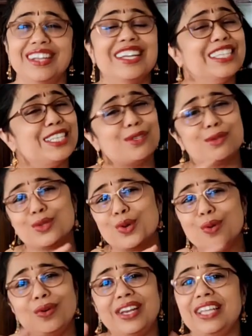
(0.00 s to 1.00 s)
This was
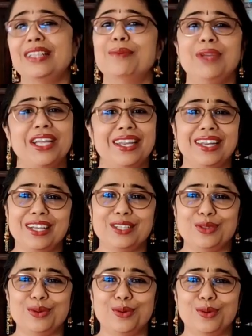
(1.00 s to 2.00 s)
only the beginning
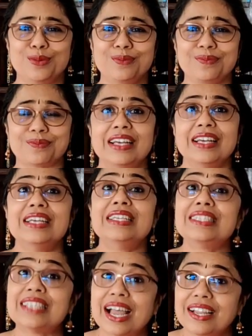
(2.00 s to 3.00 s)
though.
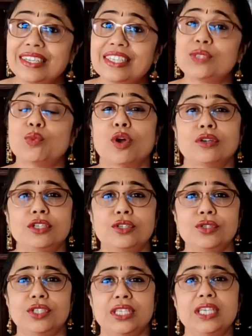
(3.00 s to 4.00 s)
Scientists wanted to
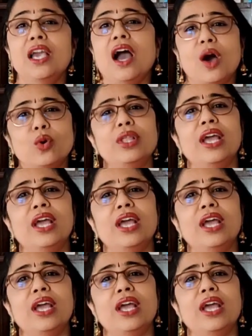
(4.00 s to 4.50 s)
see how the